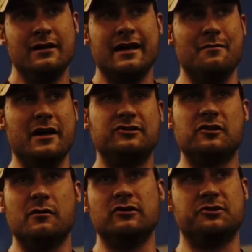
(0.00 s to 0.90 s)
It makes the
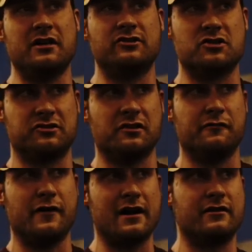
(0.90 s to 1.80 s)
most sense just in the
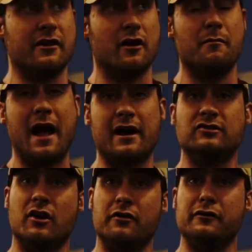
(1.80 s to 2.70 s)
fact that our back
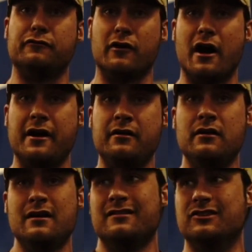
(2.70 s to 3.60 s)
is already fried.
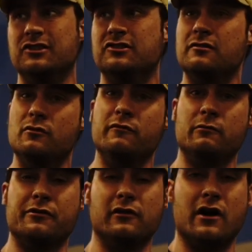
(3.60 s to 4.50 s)
This isn't a movement
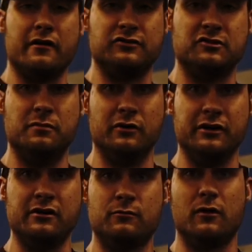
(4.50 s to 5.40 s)
with a lot of
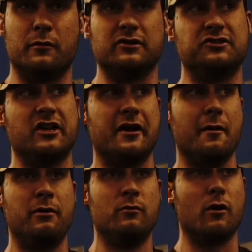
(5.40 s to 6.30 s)
stability where we're set
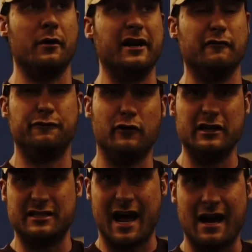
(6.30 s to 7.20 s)
up, where we can
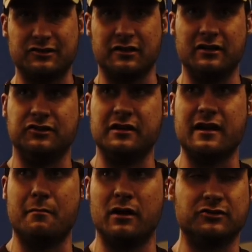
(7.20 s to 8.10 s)
fully tax and isolate
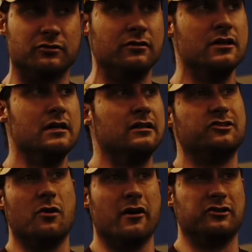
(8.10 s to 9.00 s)
that muscle.
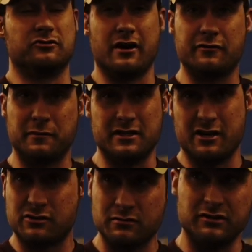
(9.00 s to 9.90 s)
So our strength
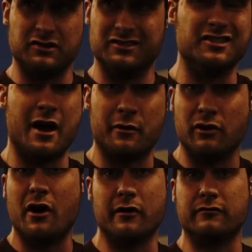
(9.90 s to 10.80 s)
potential is down a
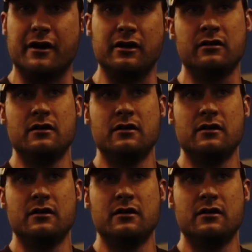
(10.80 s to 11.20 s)
lot already.